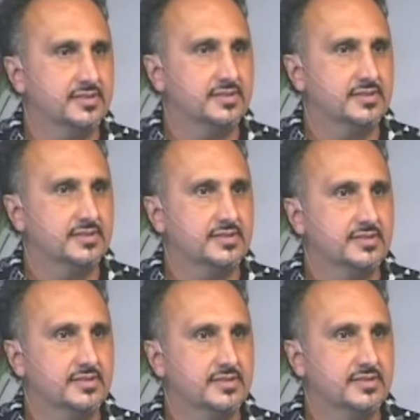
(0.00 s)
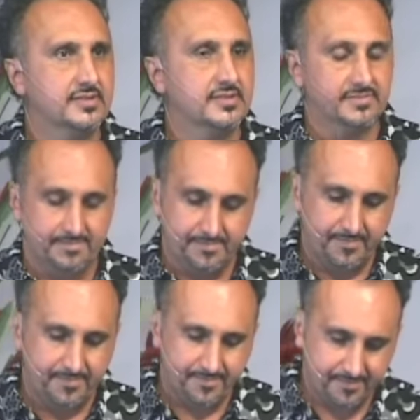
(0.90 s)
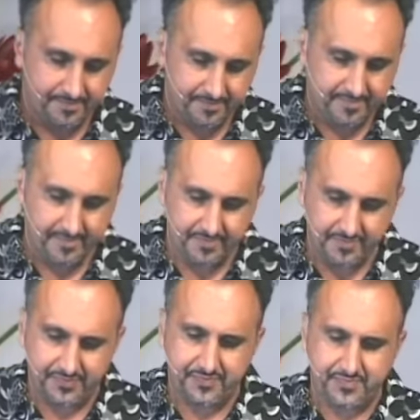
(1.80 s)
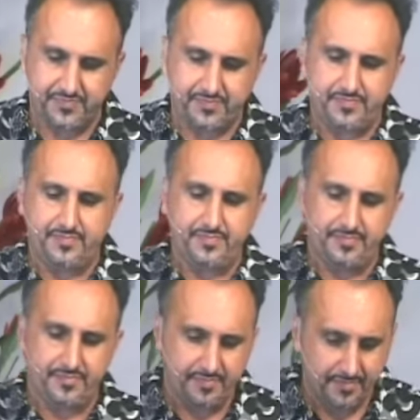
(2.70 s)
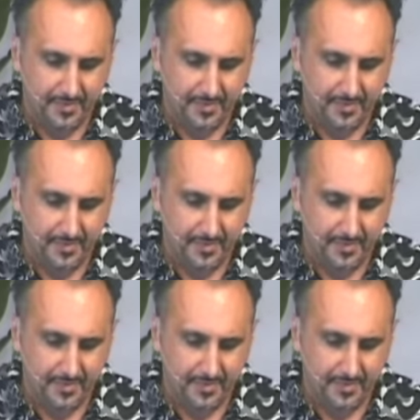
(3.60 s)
(silence)